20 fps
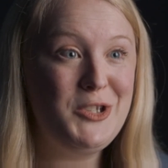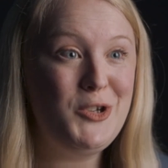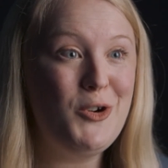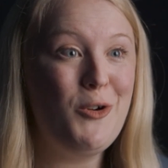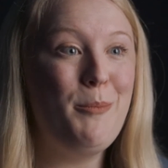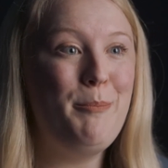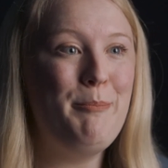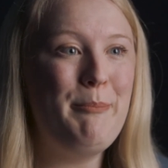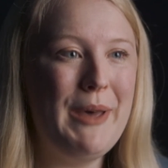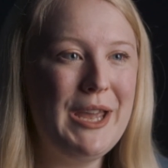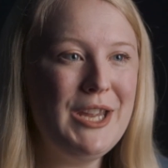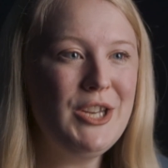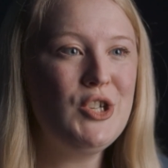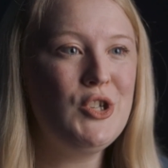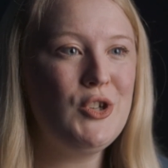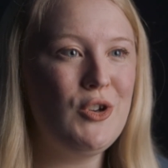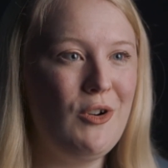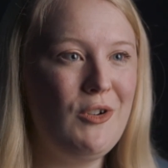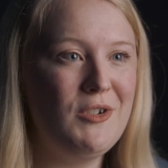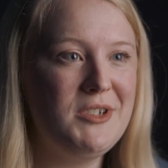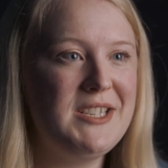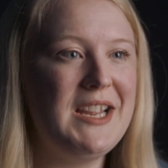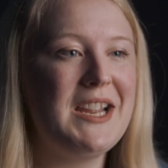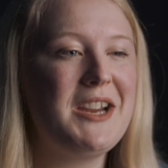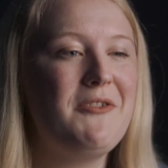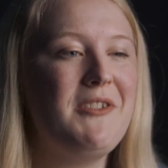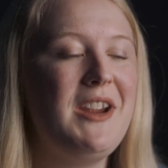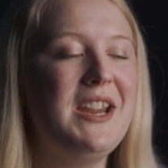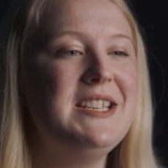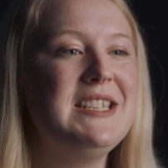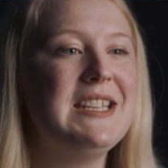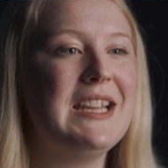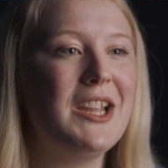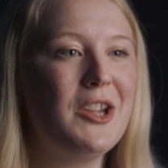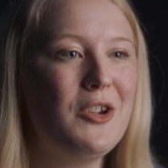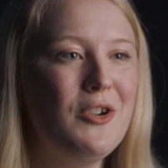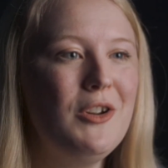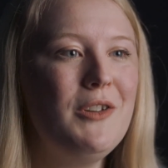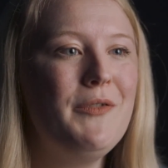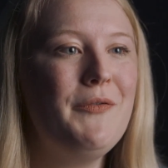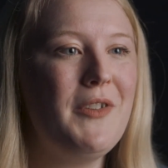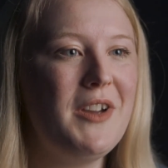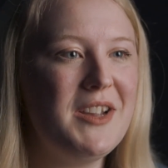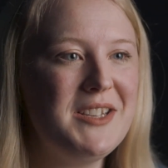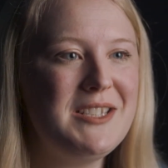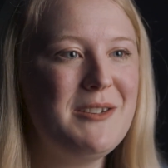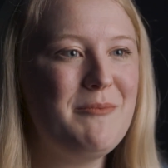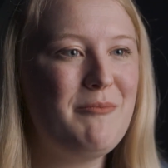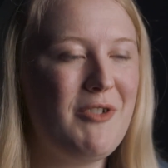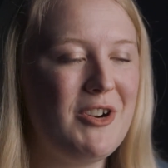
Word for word: is your best shot at creating a good first